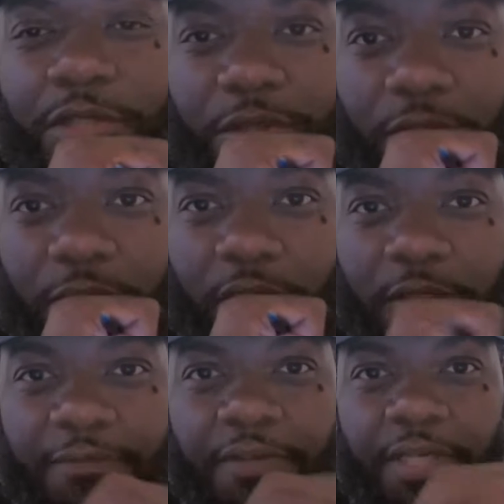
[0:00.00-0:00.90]
even know what you're
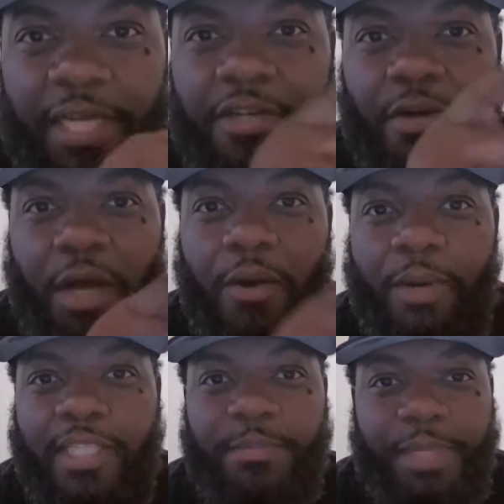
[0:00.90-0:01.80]
doing? You feel like
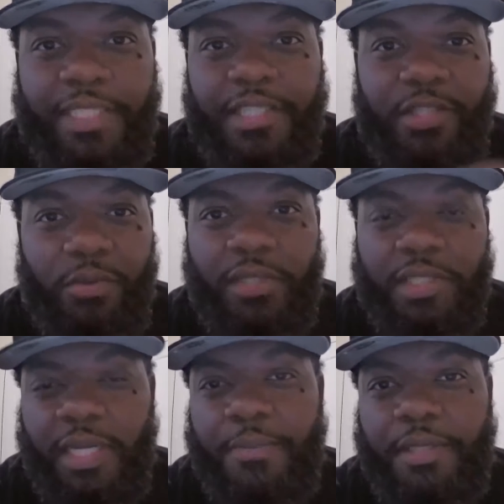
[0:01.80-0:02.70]
you're always busy
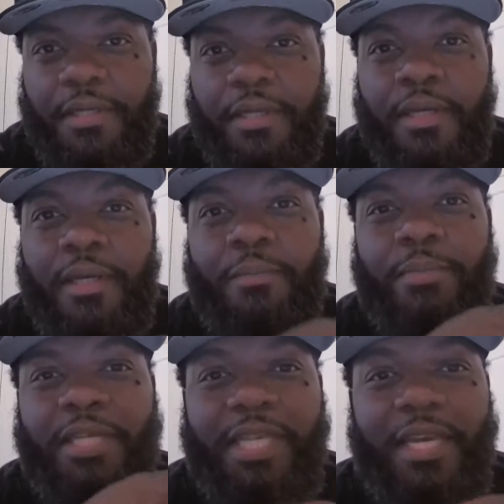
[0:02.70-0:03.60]
doing something,
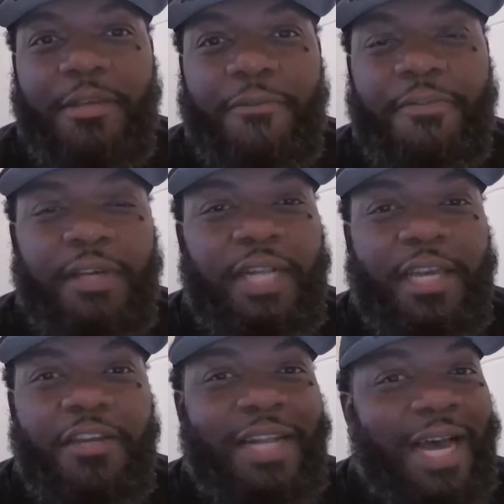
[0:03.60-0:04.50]
but yet you
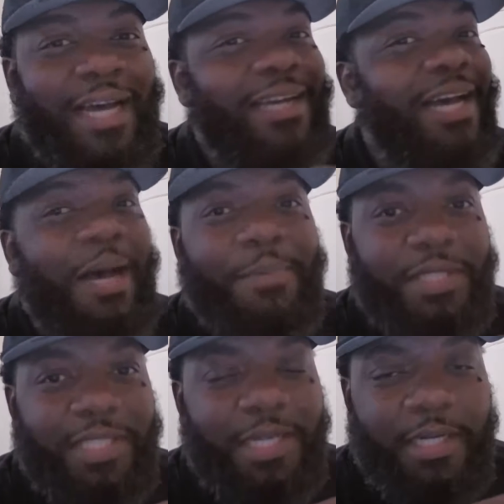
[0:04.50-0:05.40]
feel like you're not
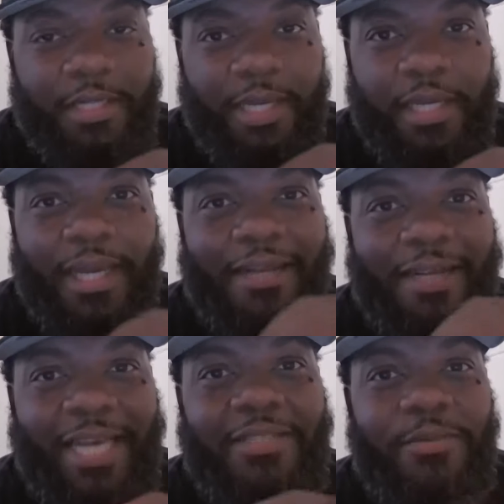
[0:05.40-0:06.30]
accomplishing
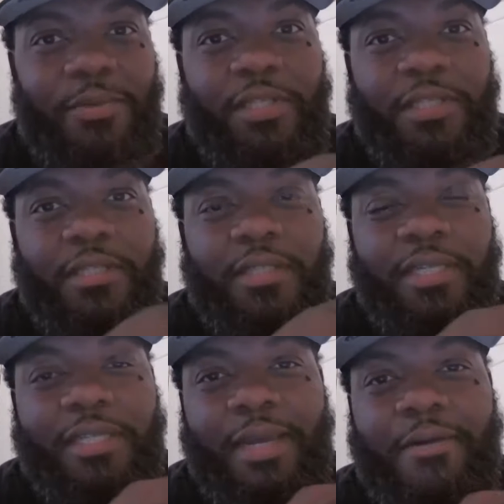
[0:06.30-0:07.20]
anything. And that's one of
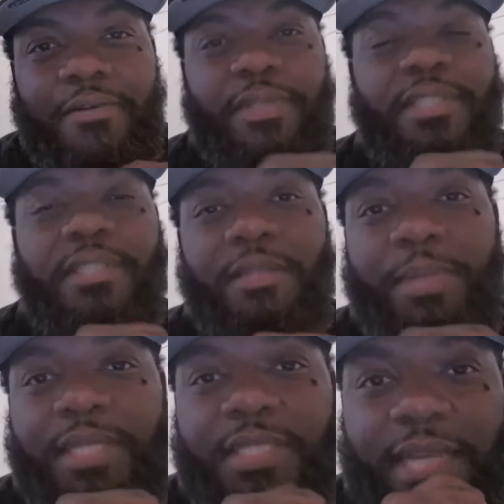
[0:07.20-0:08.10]
the
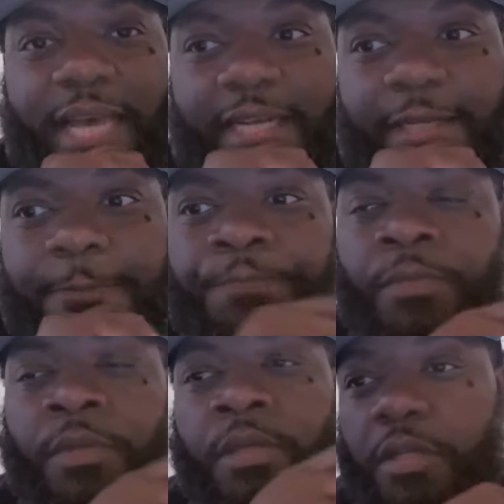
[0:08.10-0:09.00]
characteristics of being
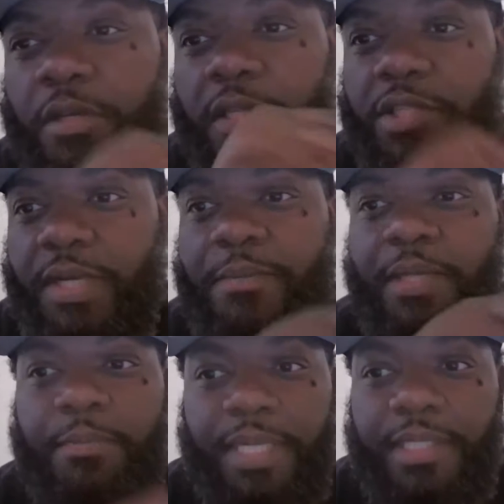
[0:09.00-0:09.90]
stagnant. You're
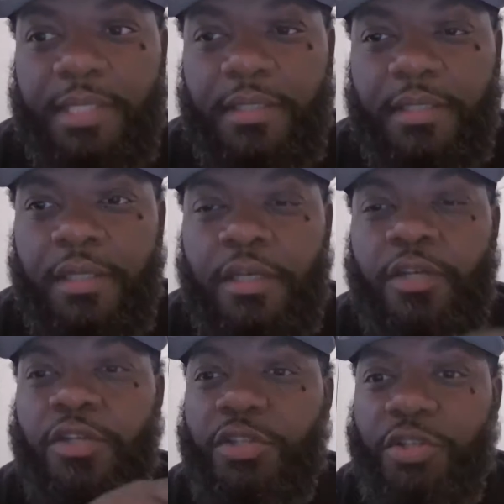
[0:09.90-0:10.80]
extremely busy,
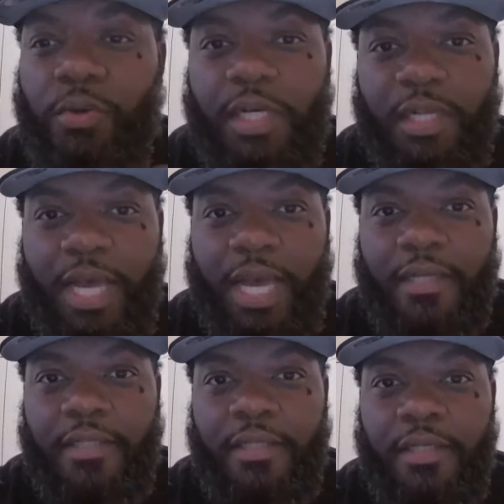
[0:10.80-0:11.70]
you're doing a
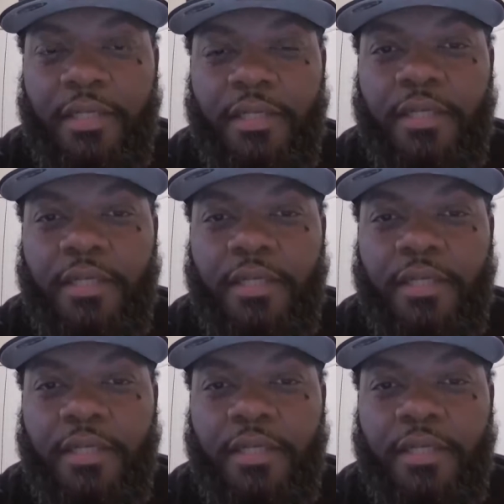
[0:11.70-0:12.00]
lot,